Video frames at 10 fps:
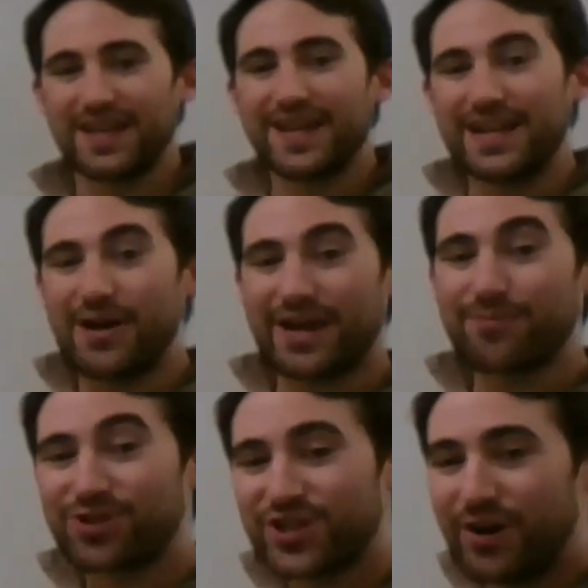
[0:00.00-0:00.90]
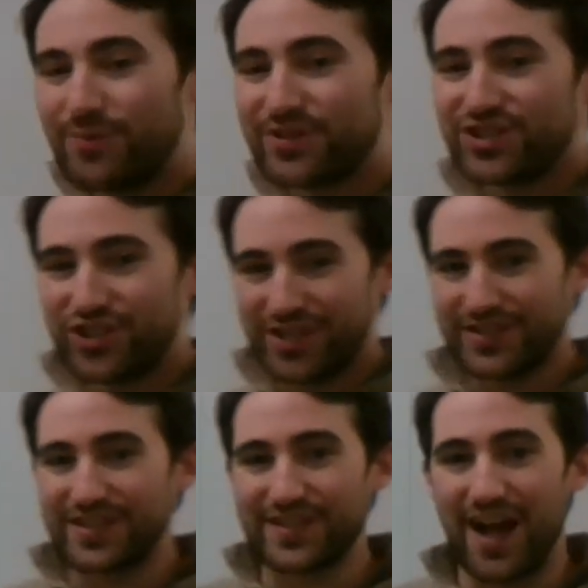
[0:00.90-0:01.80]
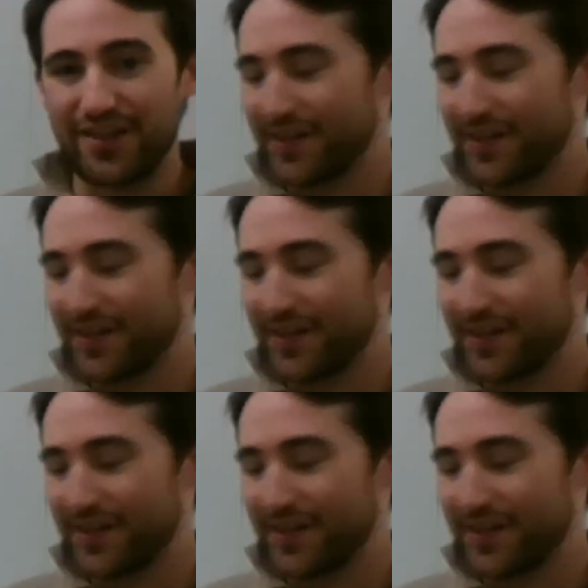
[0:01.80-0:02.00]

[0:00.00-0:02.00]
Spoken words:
now again, we're starting with just the solid.